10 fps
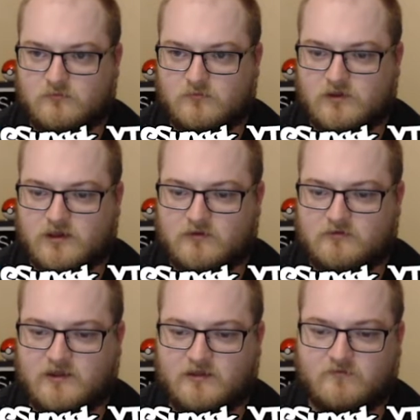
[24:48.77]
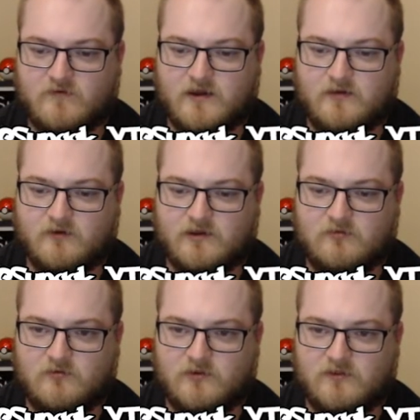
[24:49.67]
Okay, so that's fine. I'm gonna keep
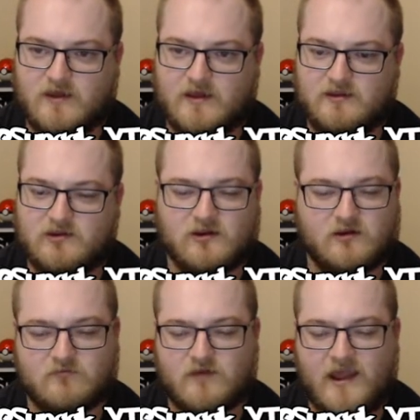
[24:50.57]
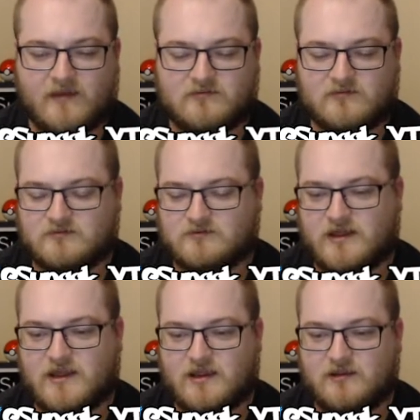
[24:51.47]
doing that. You're gonna rest. Oh, I
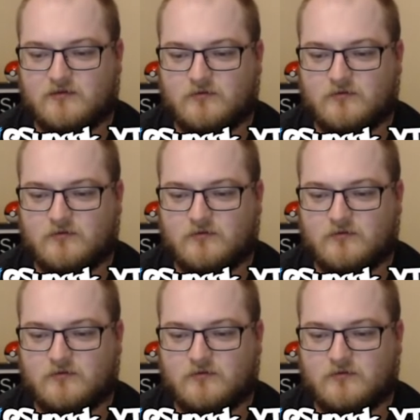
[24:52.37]
hate you.